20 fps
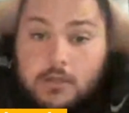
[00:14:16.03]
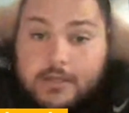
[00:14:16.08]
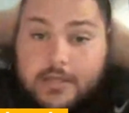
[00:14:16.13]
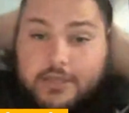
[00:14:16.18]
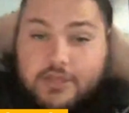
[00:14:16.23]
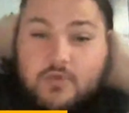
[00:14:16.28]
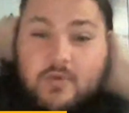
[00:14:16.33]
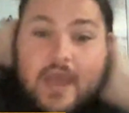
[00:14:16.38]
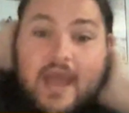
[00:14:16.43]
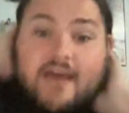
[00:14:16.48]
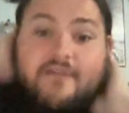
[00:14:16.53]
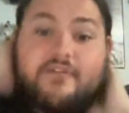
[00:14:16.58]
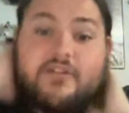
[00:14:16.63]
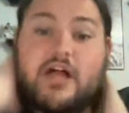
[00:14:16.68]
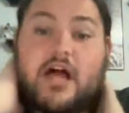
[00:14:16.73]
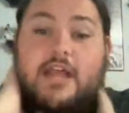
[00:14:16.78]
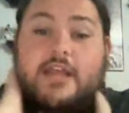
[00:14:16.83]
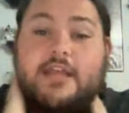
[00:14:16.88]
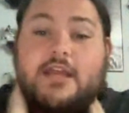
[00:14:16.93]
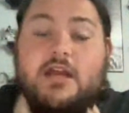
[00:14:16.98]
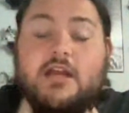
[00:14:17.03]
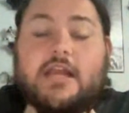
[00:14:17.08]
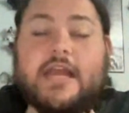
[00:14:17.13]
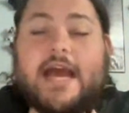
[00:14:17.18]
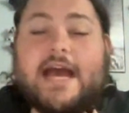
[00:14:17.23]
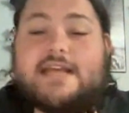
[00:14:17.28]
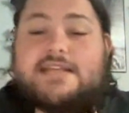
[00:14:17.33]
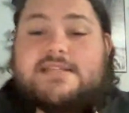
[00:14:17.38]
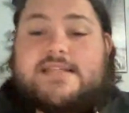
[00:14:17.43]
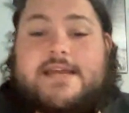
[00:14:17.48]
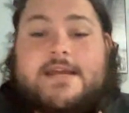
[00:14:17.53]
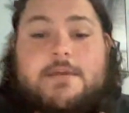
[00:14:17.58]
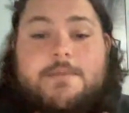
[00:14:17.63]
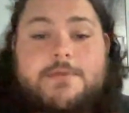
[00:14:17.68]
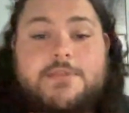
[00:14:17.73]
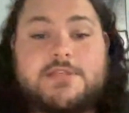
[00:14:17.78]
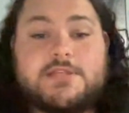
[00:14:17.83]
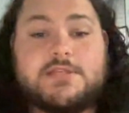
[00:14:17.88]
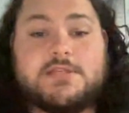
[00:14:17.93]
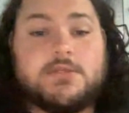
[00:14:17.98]
Now, you have a lot of young guys there,
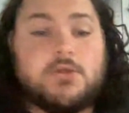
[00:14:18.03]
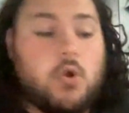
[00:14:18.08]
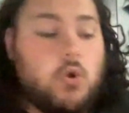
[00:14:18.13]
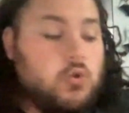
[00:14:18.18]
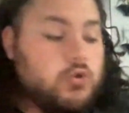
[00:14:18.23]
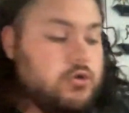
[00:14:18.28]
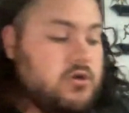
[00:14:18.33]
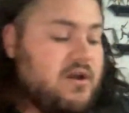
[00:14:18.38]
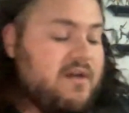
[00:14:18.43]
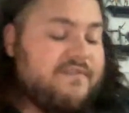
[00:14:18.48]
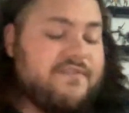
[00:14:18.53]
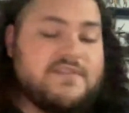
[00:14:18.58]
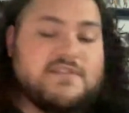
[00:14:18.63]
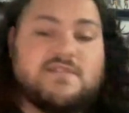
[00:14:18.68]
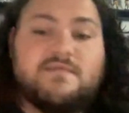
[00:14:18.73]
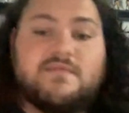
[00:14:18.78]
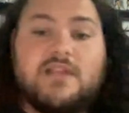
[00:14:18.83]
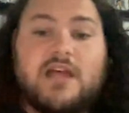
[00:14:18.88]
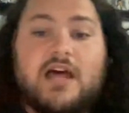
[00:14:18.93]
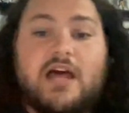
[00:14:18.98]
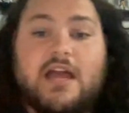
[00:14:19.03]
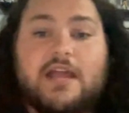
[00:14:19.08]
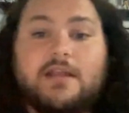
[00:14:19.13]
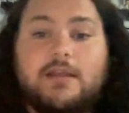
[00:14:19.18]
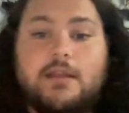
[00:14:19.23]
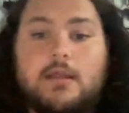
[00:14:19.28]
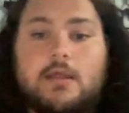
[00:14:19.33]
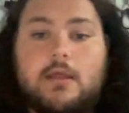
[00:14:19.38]
but this is an older offensive line.